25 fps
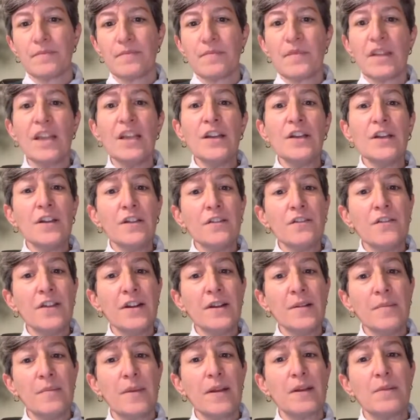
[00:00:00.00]
A good
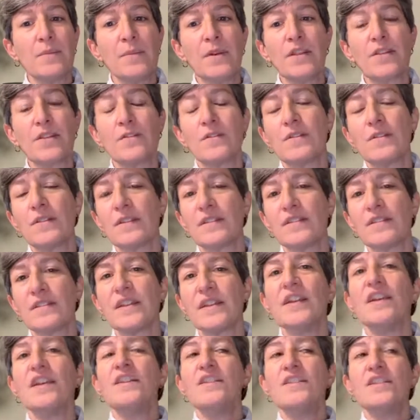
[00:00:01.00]
friend of mine went through this.
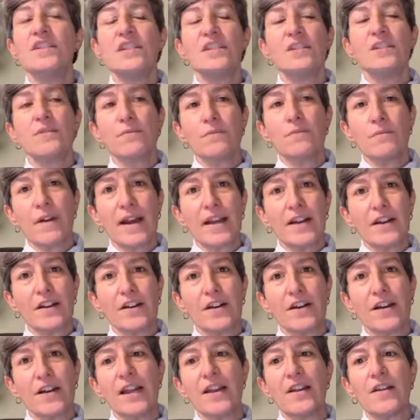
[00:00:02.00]
She's a
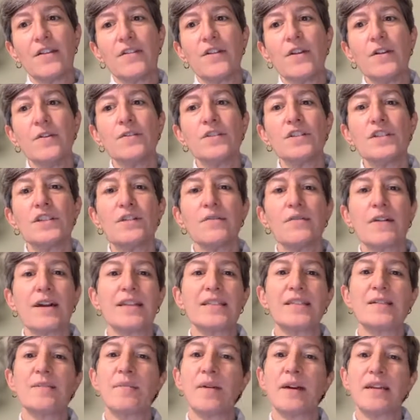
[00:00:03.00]
writer, and although she
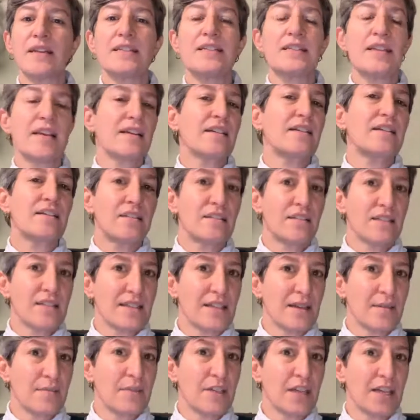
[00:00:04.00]
writes about a technical
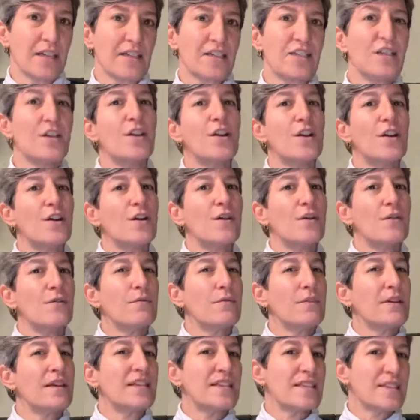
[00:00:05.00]
subject, her
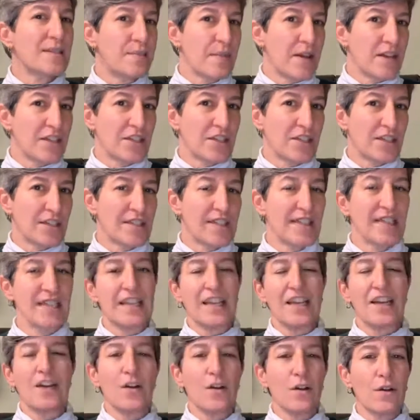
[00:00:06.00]
real specialty,
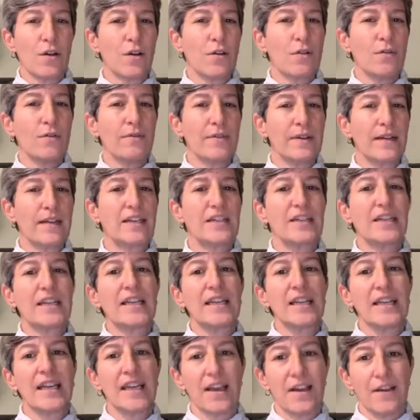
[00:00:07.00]
like her real
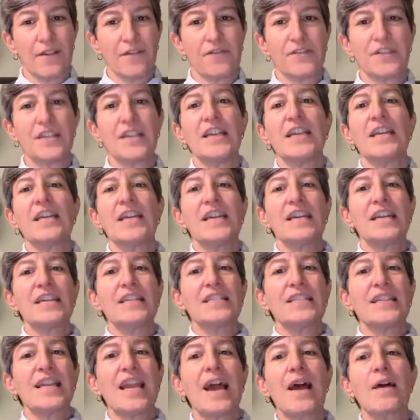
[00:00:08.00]
gift,
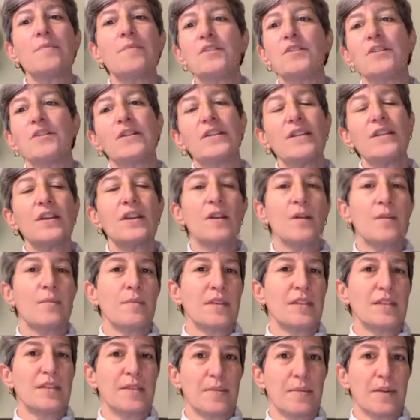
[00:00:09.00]
is capturing the
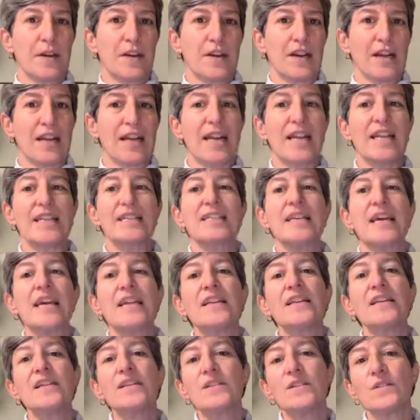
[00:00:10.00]
human spirit and
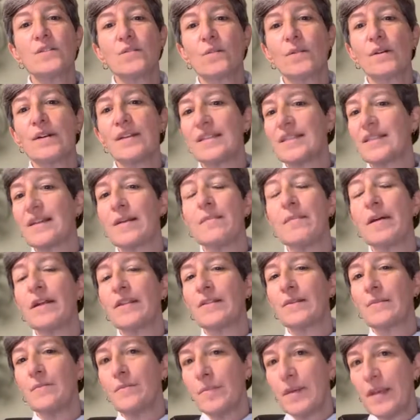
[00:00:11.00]
telling stories about
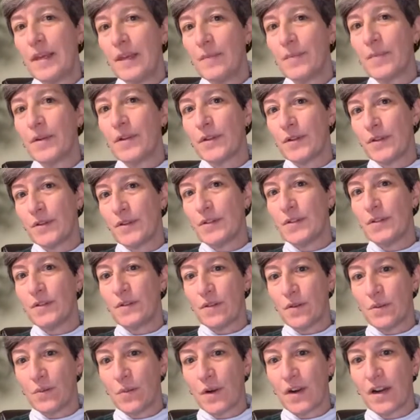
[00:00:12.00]
the people who do
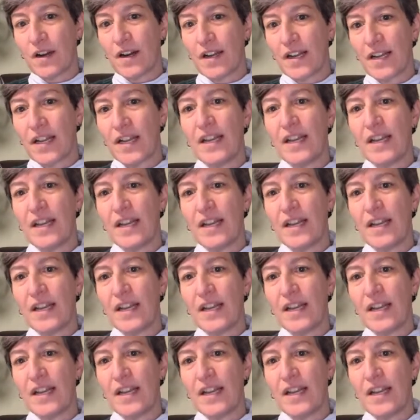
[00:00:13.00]
the work.